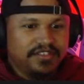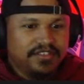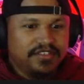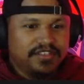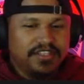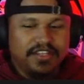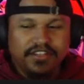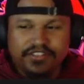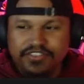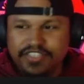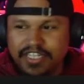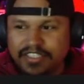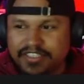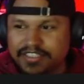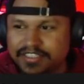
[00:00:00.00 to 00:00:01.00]
Leon
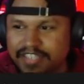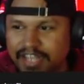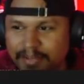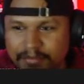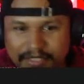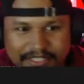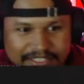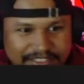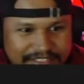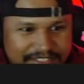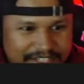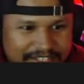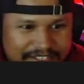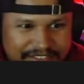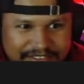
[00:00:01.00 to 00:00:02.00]
shot the zombie in his dick.